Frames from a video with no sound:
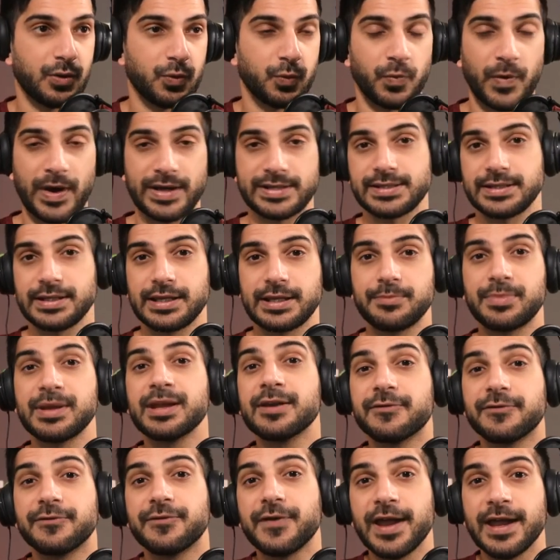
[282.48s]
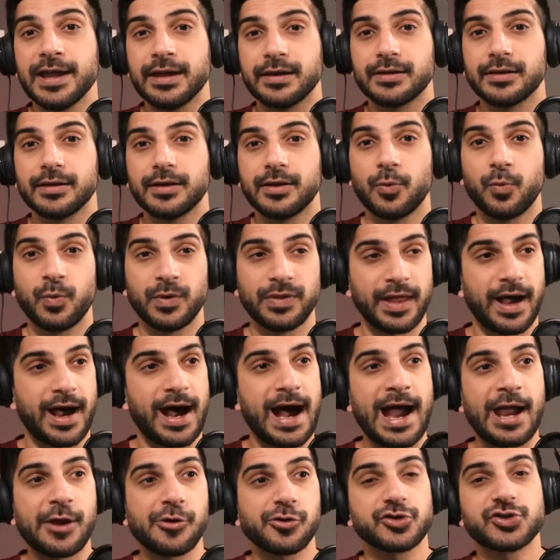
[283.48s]
wrestling being fake. When the
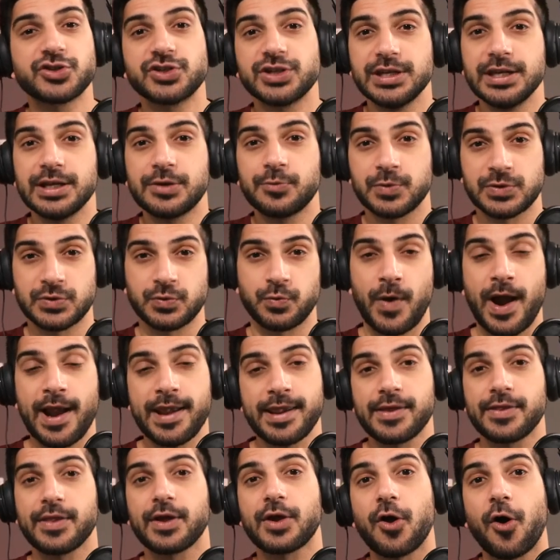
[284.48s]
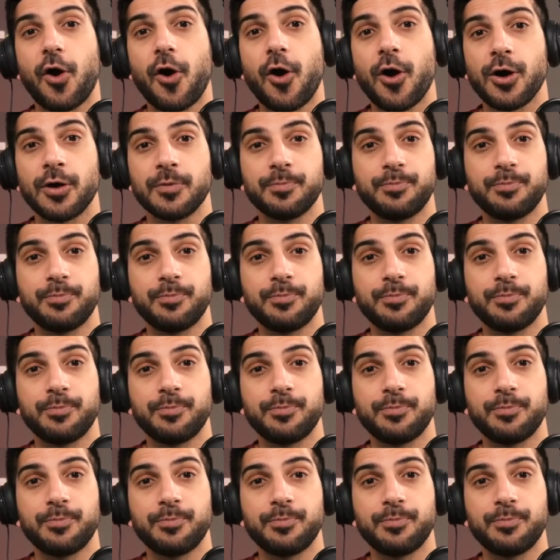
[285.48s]
Iron Sheik was riding in the car,